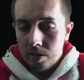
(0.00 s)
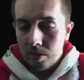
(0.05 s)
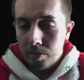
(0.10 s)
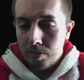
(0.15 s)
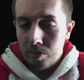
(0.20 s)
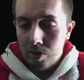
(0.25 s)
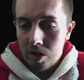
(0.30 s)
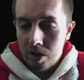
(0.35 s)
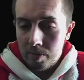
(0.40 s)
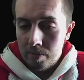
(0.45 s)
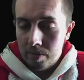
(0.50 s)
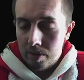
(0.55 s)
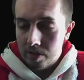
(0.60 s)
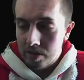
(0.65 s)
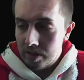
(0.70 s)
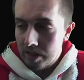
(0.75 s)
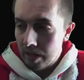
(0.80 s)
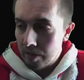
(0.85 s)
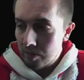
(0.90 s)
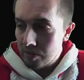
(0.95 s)
Prime
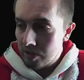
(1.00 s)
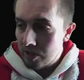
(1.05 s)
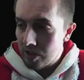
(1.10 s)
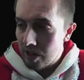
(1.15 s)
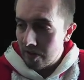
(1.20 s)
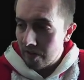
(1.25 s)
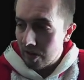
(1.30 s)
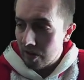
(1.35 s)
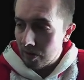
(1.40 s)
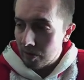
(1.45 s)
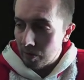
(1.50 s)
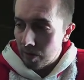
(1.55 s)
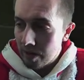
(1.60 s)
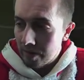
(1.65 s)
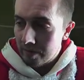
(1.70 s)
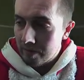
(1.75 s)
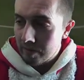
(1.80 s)
Scouser Gerrard, wow.